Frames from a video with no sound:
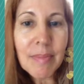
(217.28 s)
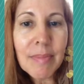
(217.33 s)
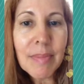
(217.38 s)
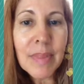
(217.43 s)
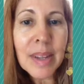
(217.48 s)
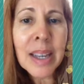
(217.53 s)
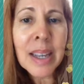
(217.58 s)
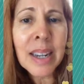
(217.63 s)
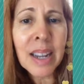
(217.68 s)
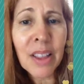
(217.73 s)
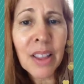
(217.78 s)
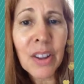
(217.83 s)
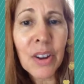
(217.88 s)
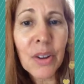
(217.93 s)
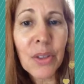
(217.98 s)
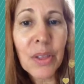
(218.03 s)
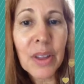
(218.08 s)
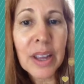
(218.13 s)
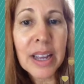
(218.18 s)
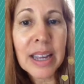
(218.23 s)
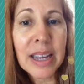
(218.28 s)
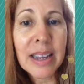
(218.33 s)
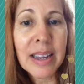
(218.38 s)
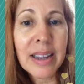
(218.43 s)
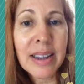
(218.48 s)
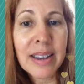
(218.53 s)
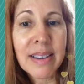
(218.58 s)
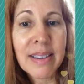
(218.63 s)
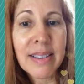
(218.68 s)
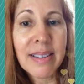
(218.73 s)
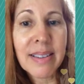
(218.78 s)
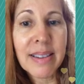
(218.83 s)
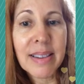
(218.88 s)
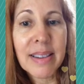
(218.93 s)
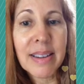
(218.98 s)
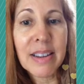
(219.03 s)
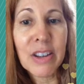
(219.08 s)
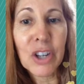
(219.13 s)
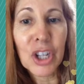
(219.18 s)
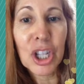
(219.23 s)
Another thing is
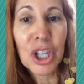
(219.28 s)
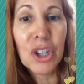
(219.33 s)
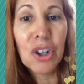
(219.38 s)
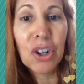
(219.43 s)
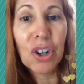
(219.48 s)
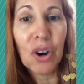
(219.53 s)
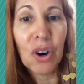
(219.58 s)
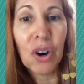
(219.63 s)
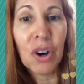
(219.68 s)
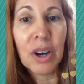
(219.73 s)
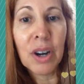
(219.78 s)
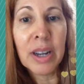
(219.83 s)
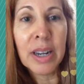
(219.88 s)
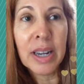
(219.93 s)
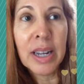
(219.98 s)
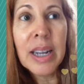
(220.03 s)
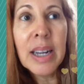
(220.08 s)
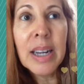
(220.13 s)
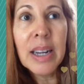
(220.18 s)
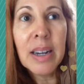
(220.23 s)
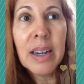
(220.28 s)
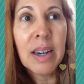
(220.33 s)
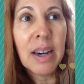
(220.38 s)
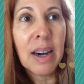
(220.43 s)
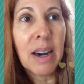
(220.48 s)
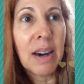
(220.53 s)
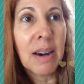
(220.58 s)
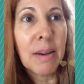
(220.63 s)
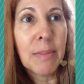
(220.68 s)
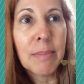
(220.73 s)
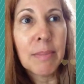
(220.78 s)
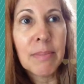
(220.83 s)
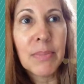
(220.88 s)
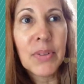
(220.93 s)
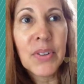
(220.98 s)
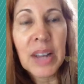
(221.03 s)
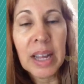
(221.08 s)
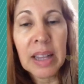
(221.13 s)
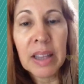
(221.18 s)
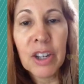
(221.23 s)
to look on
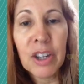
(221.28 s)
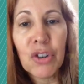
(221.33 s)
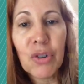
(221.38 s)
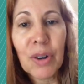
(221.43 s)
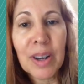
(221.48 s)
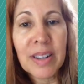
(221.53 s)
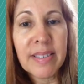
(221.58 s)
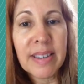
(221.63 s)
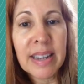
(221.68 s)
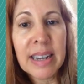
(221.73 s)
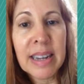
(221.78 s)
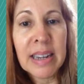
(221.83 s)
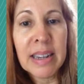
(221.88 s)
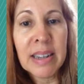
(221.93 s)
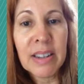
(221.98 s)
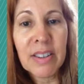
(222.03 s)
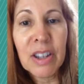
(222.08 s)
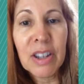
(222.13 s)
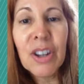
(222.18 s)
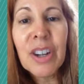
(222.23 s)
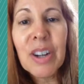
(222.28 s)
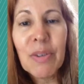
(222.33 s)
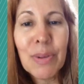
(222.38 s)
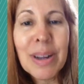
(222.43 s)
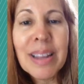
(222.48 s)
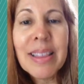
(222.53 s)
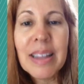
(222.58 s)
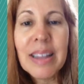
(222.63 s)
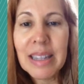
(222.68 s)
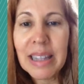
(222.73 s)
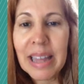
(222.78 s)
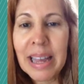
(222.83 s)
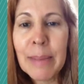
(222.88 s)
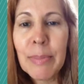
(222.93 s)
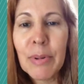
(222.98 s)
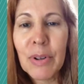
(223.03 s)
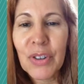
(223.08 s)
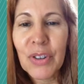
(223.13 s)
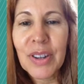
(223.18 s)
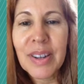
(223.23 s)
salad dressings. Read the
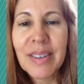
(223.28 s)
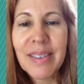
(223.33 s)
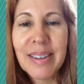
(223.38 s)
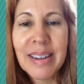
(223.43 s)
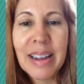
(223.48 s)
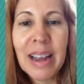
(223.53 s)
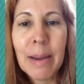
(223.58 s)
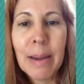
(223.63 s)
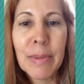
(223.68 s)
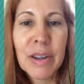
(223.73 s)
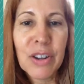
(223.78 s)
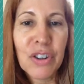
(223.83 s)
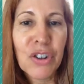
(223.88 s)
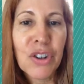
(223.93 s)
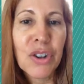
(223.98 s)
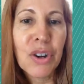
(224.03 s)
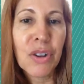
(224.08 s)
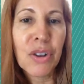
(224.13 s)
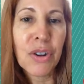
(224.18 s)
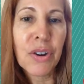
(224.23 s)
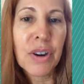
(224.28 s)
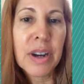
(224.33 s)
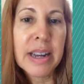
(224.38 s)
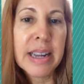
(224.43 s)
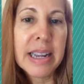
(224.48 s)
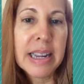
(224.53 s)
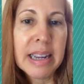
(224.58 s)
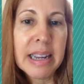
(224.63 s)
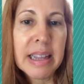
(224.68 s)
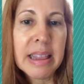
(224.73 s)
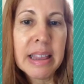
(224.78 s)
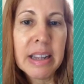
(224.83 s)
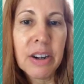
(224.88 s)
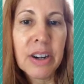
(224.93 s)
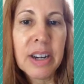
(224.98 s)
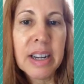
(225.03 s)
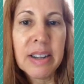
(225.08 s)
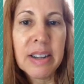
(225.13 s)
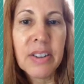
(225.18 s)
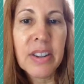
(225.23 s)
labels and see how much sugar there
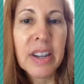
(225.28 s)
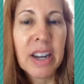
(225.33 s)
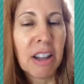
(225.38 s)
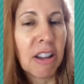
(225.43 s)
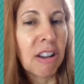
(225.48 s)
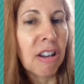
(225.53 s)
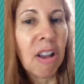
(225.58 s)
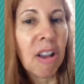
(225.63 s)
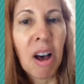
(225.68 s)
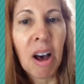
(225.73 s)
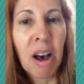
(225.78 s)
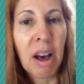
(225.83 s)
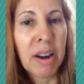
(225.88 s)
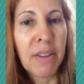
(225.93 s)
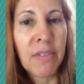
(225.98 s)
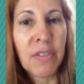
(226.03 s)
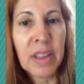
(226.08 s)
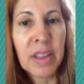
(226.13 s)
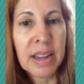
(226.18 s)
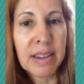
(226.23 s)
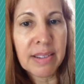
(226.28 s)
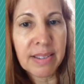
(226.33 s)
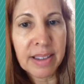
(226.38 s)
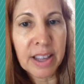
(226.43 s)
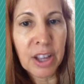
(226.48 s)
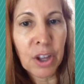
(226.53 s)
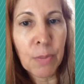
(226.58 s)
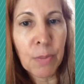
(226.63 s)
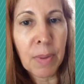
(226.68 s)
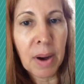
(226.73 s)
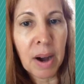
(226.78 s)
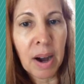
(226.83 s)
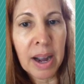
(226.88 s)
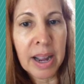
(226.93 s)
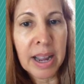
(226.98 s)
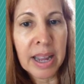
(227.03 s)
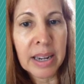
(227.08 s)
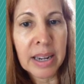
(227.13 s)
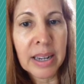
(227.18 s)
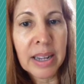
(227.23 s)
is in a lot of things that you buy,
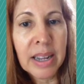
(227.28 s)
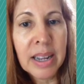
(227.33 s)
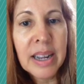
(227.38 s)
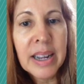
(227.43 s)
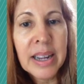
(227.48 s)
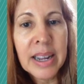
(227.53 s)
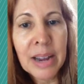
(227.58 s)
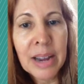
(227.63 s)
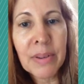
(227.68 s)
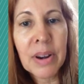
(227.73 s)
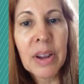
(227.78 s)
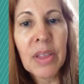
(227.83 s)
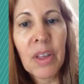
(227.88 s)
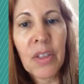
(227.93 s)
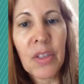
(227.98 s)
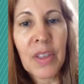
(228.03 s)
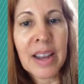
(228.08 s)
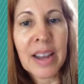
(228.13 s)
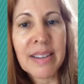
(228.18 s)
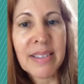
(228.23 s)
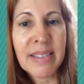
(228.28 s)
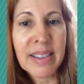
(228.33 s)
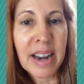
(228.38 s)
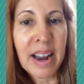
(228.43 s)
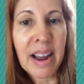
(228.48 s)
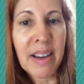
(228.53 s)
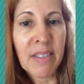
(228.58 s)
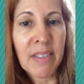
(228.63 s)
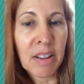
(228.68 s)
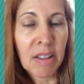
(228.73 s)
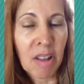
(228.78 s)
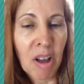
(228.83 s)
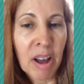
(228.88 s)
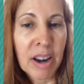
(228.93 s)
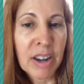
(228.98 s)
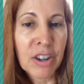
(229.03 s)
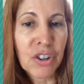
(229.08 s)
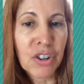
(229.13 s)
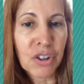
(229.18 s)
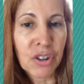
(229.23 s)
and get rid of the things that have a lot
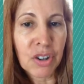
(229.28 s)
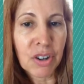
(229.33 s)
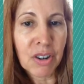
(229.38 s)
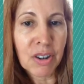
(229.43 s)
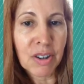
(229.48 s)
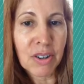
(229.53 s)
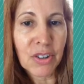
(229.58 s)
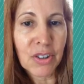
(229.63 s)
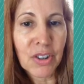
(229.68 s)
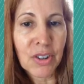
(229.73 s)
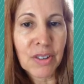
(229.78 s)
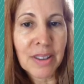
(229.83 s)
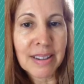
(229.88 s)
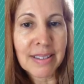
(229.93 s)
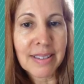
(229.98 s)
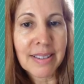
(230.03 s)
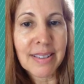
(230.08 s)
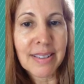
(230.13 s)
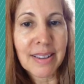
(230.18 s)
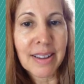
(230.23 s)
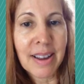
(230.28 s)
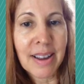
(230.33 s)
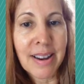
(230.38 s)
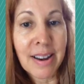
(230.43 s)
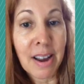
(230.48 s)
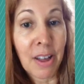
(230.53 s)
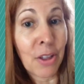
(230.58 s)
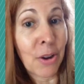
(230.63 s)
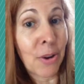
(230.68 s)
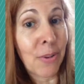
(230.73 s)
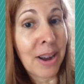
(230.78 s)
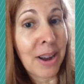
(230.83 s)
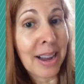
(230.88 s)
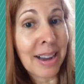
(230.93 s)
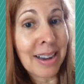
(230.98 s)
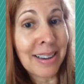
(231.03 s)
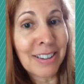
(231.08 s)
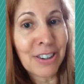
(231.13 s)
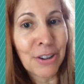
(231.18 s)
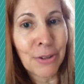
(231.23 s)
of sugar. So that's another
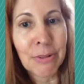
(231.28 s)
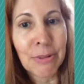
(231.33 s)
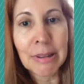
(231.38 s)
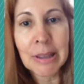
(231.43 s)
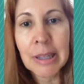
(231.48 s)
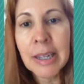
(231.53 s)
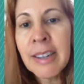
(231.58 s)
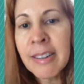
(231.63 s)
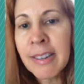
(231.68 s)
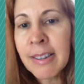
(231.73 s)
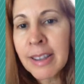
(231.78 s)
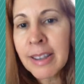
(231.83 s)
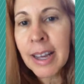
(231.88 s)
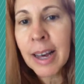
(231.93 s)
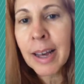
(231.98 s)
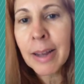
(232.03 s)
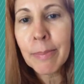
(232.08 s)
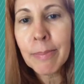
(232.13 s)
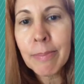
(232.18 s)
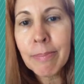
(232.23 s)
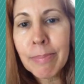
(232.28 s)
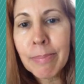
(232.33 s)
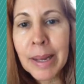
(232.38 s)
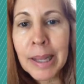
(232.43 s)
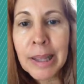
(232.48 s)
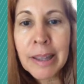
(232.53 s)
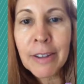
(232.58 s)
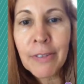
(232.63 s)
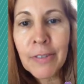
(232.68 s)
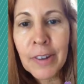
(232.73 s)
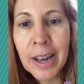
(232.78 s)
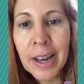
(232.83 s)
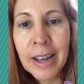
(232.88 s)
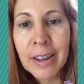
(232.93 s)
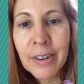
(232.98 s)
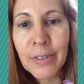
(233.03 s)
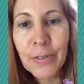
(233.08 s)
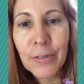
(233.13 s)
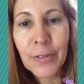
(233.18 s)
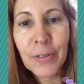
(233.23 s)
way to release that belly
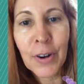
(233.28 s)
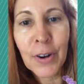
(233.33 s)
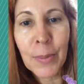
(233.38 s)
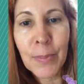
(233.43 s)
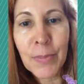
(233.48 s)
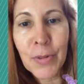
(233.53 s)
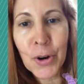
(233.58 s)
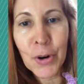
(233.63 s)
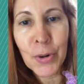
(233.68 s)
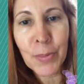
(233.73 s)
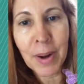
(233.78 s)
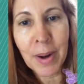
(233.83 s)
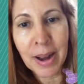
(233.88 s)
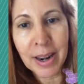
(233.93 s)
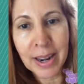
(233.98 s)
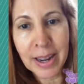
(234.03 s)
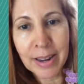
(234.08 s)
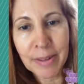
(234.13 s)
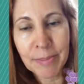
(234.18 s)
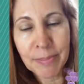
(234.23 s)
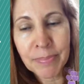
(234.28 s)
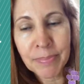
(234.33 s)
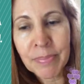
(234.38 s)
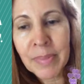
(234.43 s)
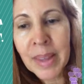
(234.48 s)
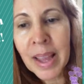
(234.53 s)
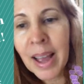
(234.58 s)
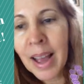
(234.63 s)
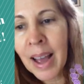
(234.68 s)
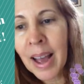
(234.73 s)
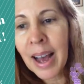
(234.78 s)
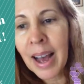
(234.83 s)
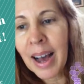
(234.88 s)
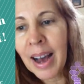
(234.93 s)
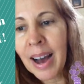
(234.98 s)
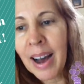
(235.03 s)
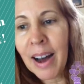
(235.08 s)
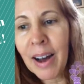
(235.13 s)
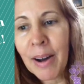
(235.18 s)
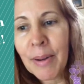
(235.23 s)
fat from your body.
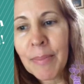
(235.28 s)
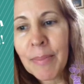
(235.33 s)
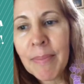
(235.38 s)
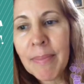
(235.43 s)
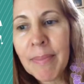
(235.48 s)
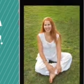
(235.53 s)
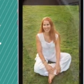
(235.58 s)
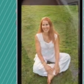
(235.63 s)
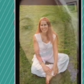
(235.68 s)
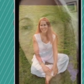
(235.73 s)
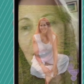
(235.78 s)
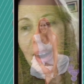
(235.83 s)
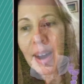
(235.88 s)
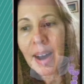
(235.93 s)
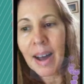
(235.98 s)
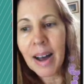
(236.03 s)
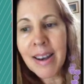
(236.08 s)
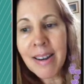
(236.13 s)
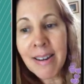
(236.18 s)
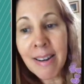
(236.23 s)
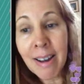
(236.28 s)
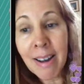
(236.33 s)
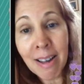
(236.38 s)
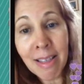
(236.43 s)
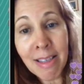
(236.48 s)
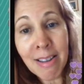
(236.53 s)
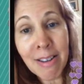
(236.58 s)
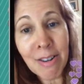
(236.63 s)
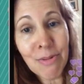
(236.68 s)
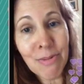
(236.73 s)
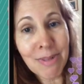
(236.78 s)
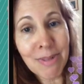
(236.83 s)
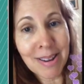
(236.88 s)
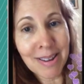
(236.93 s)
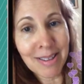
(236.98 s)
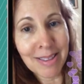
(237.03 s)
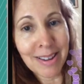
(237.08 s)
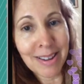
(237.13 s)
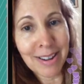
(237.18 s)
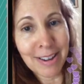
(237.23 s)
Another
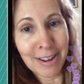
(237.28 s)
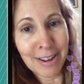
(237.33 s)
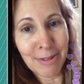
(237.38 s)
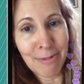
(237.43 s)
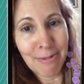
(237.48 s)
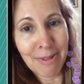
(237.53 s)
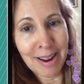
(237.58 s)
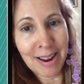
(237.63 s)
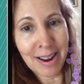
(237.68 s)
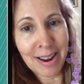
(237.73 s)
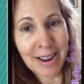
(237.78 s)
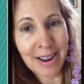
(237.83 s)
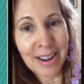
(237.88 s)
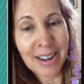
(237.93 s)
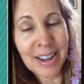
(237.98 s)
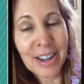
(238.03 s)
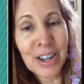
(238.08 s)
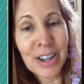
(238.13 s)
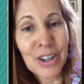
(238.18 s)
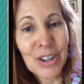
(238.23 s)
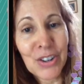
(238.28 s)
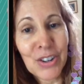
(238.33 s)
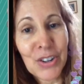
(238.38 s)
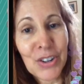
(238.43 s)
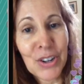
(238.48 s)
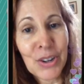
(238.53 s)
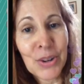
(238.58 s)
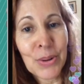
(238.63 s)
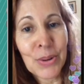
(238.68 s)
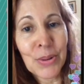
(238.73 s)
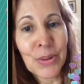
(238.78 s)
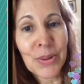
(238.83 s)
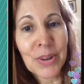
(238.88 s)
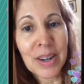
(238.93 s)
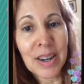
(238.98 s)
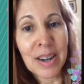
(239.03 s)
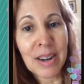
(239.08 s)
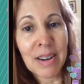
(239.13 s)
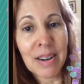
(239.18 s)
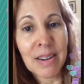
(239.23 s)
really good way to
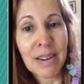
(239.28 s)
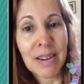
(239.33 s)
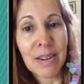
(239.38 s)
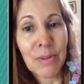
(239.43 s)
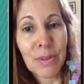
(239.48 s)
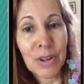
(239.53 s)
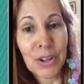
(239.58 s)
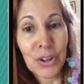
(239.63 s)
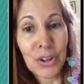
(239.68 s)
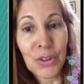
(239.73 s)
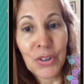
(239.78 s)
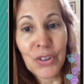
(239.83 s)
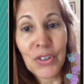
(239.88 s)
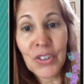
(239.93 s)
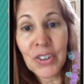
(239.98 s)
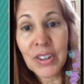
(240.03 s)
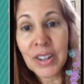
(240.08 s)
reduce